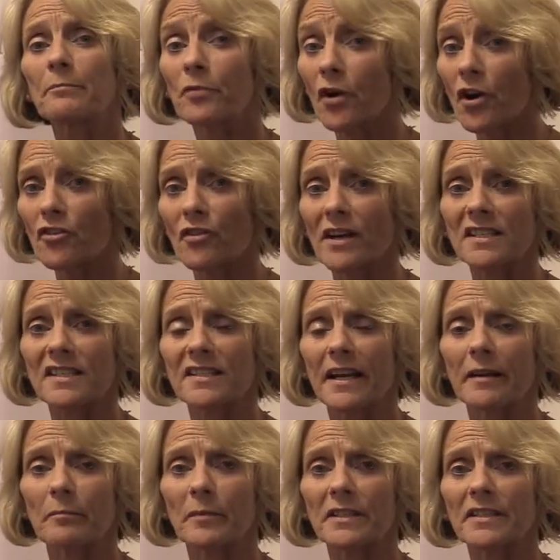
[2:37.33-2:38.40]
progress
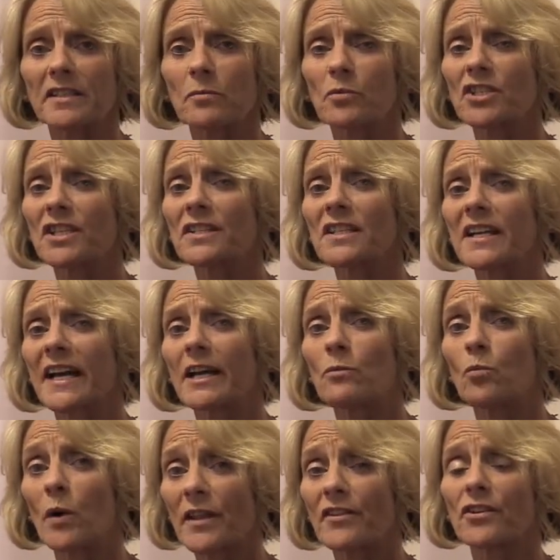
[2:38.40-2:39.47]
statements which indicate
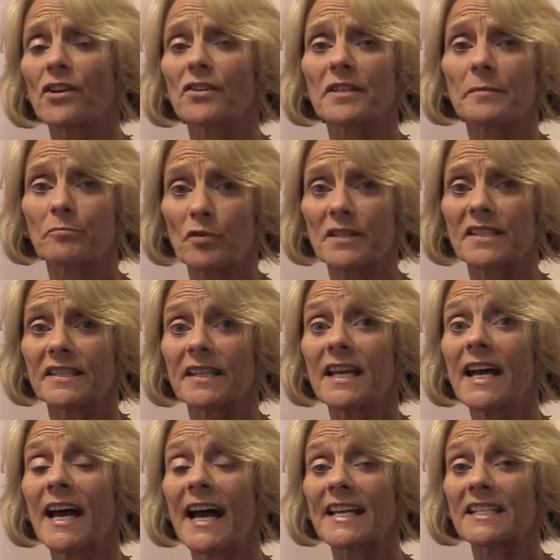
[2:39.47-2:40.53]
whether or not a prison
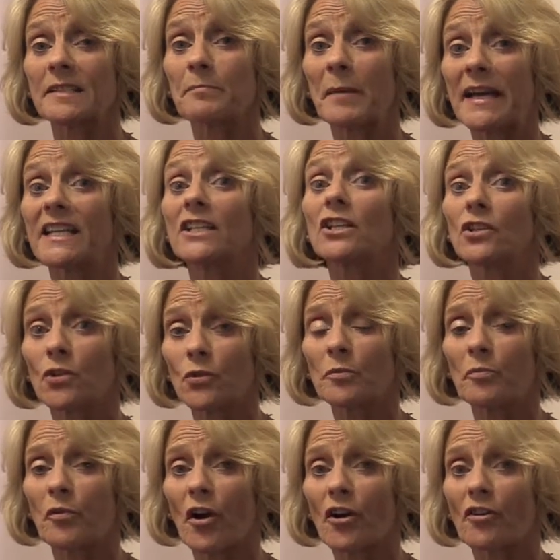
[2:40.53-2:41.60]
has made good
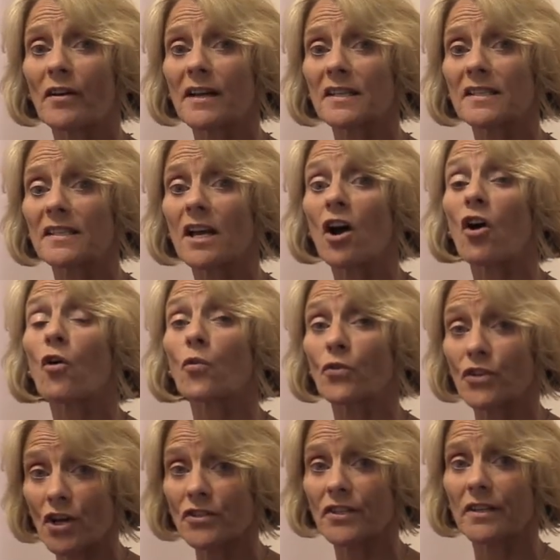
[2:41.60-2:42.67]
progress or
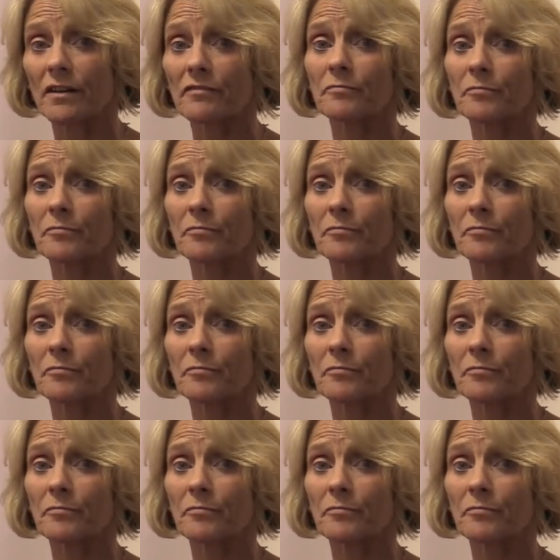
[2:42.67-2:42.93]
not enough